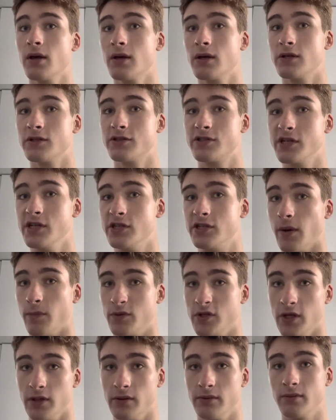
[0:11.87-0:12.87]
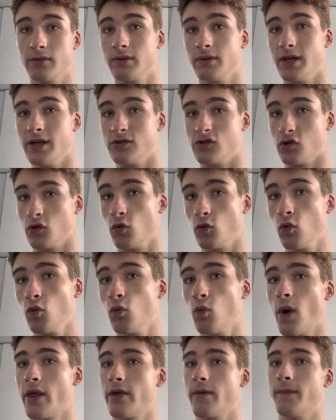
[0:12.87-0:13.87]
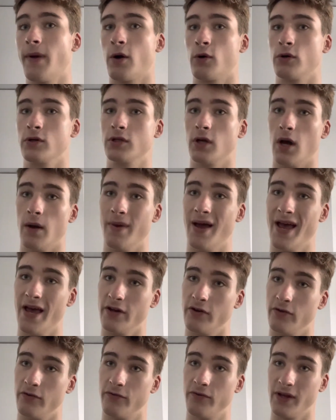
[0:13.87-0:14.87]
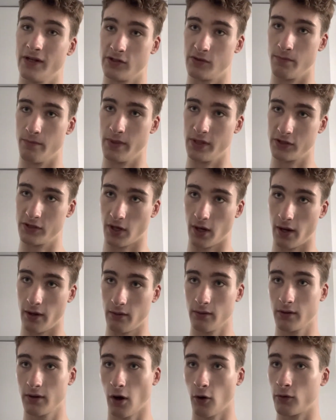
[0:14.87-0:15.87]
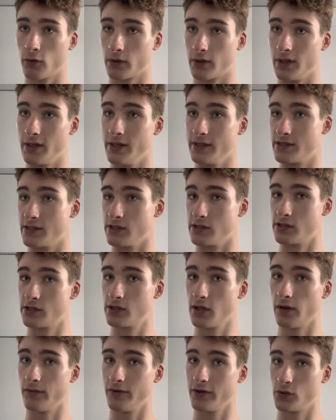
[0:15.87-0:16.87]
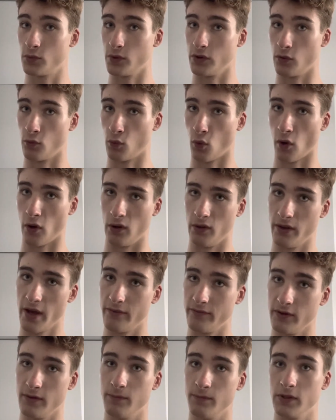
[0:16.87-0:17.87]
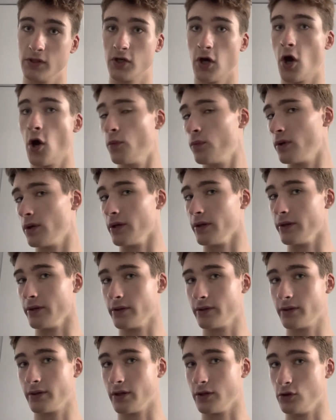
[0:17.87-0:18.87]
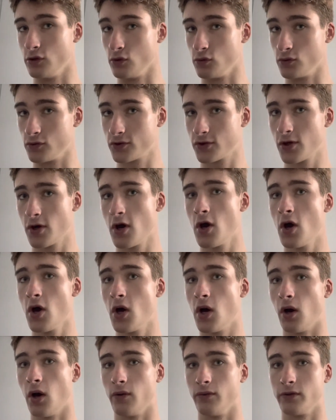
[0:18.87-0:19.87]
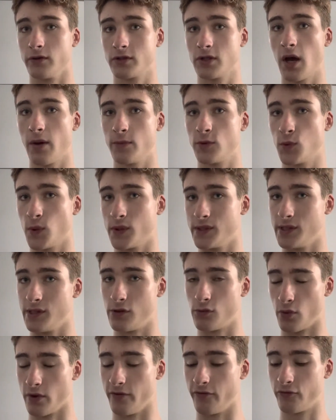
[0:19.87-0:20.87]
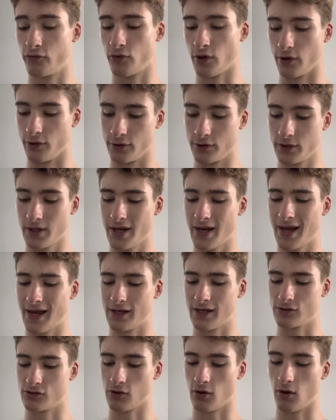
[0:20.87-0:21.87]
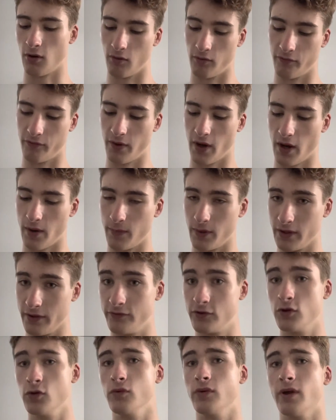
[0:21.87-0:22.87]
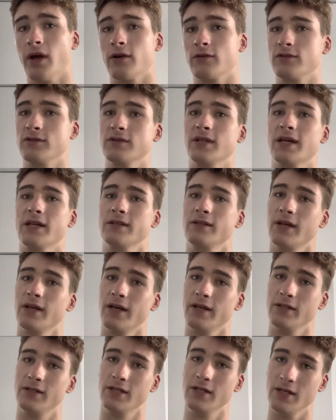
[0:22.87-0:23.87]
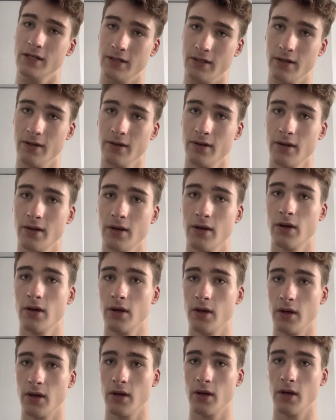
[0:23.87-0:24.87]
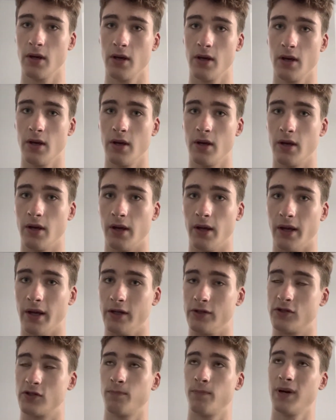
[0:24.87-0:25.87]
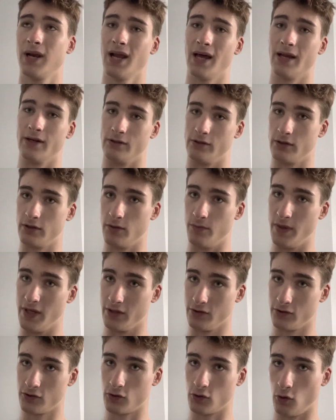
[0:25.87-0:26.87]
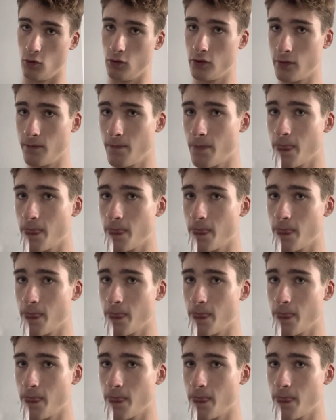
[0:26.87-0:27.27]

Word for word: Sea Ceptor is an all-weather maritime air defence missile. Currently it's in service with the Royal Navy, but only in use on the Type 23 frigate as of, I believe, 2018. It's planned to be installed